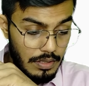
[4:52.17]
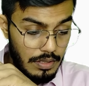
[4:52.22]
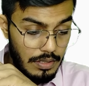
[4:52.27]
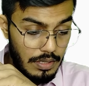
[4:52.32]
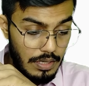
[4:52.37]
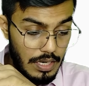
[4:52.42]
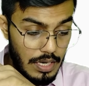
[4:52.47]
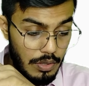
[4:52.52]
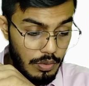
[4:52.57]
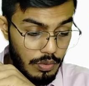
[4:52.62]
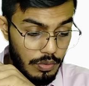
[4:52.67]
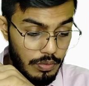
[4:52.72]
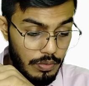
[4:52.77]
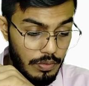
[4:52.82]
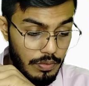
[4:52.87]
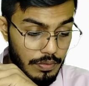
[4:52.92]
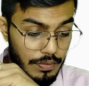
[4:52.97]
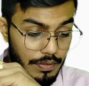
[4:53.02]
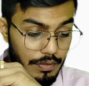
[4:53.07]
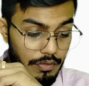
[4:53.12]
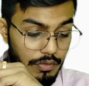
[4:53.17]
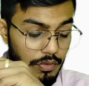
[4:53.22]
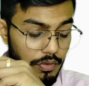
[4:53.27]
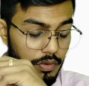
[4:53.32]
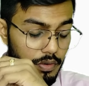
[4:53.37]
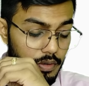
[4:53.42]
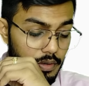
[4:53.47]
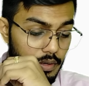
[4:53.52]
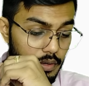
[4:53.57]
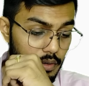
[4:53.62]
Now,
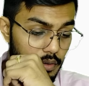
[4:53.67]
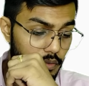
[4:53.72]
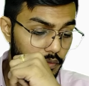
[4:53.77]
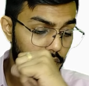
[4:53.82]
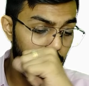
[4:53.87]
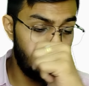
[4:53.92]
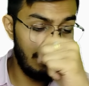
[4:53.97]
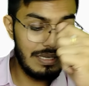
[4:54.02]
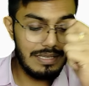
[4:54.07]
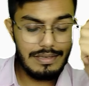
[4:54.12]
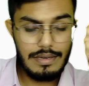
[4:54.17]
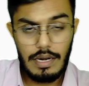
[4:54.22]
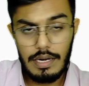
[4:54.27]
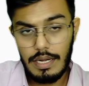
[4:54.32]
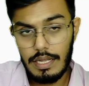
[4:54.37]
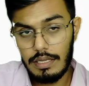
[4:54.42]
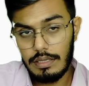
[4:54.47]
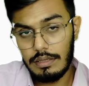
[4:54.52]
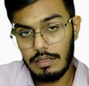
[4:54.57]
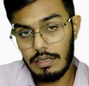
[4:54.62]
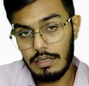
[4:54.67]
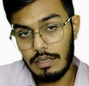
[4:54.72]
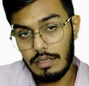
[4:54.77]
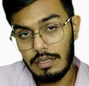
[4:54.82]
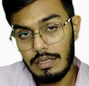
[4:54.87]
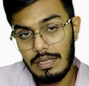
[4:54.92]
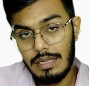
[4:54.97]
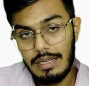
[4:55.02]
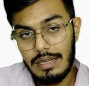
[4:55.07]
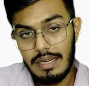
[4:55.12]
we'll be starting
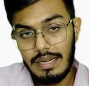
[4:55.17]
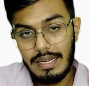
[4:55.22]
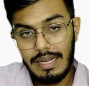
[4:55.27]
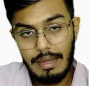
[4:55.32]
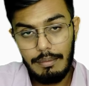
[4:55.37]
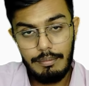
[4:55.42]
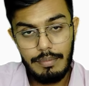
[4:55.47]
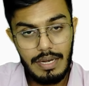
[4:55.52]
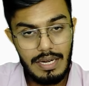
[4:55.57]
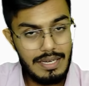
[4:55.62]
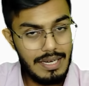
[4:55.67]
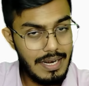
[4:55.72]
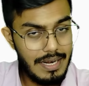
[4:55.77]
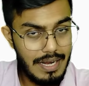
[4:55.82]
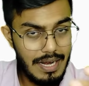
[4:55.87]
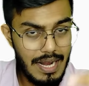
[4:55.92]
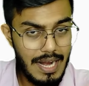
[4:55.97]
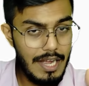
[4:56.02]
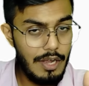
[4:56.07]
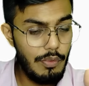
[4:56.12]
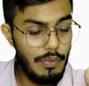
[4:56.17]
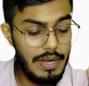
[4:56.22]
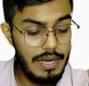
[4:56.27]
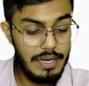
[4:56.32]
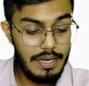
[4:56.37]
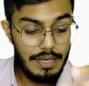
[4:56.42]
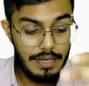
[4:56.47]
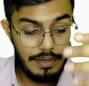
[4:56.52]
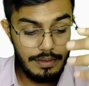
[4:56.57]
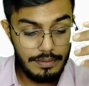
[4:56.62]
the template at
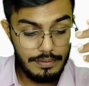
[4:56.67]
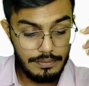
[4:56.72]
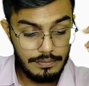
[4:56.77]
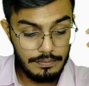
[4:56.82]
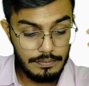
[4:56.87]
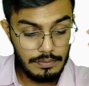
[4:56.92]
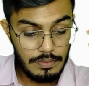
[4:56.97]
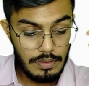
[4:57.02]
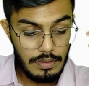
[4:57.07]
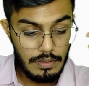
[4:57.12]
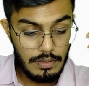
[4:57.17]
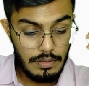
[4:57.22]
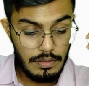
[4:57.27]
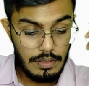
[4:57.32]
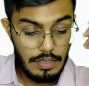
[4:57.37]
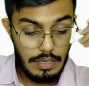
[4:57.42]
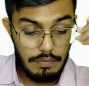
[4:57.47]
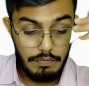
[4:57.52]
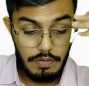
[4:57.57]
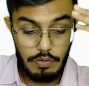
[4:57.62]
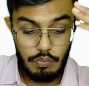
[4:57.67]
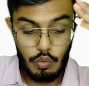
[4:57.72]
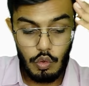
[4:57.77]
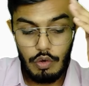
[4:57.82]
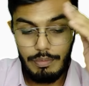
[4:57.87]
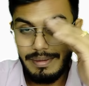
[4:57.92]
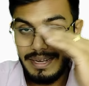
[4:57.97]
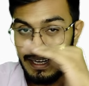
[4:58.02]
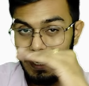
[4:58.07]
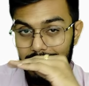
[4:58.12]
9:20, and we
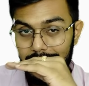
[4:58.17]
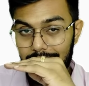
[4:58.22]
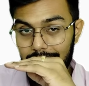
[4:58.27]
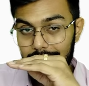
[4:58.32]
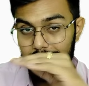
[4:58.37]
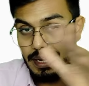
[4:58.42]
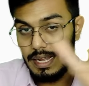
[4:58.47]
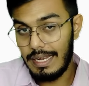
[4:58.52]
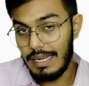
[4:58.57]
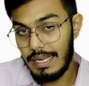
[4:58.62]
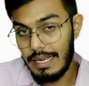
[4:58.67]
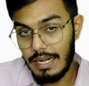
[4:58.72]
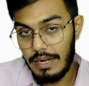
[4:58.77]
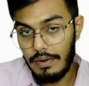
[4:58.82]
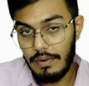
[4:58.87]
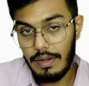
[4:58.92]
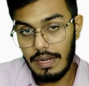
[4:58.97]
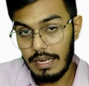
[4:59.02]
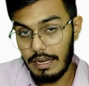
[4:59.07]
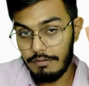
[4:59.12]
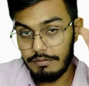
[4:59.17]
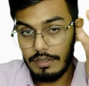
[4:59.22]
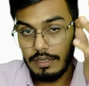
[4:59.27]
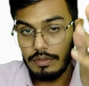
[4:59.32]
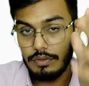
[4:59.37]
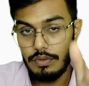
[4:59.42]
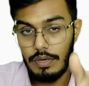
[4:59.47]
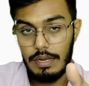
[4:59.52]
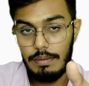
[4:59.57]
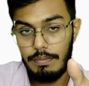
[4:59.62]
won't be taking any entry after 3